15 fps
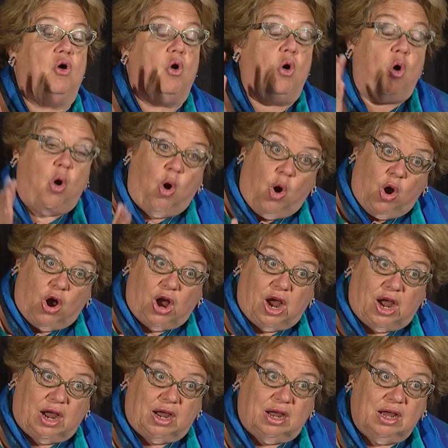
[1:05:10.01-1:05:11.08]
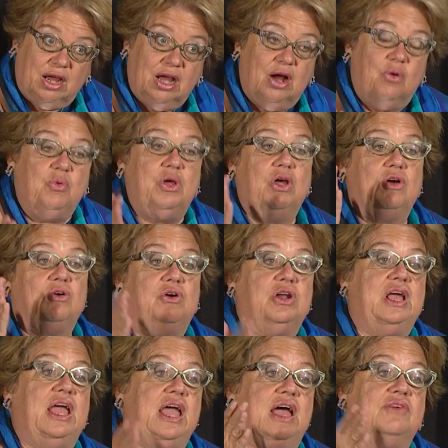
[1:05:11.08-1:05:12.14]
Or we are gonna
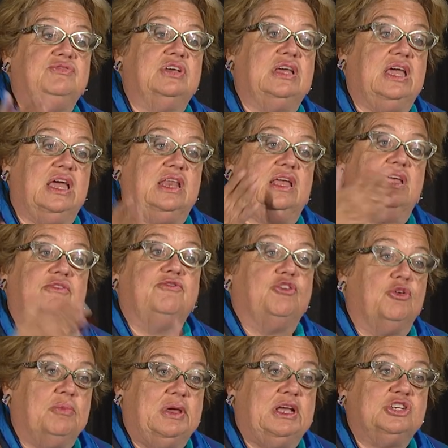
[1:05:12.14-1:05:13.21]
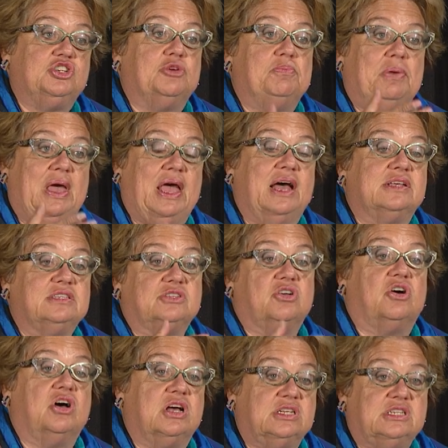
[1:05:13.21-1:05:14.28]
have to get information passed
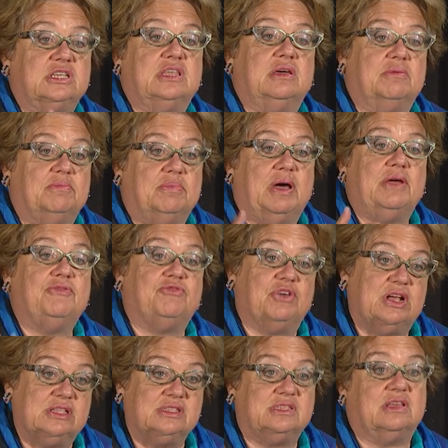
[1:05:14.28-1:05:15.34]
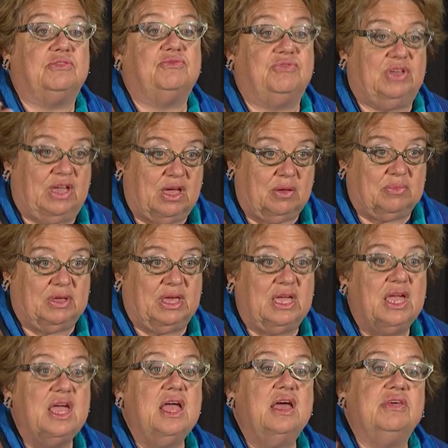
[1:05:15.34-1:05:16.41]
on to them by friends and family.
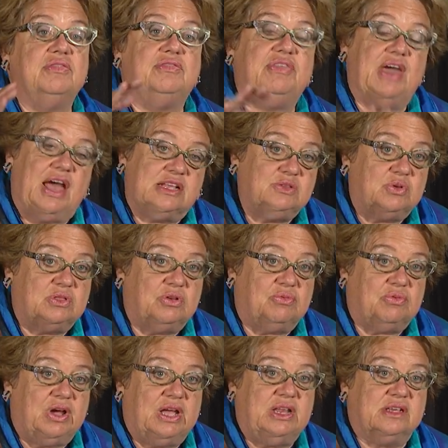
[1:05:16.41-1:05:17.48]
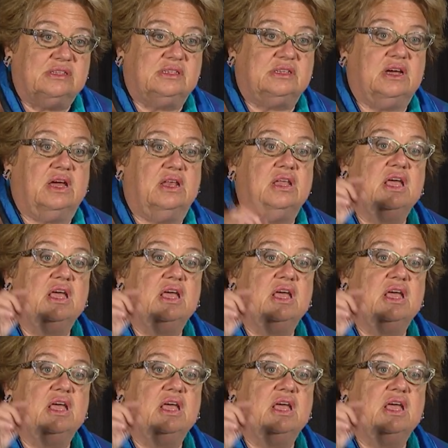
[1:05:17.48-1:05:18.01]
Yeah. That's what the right has done.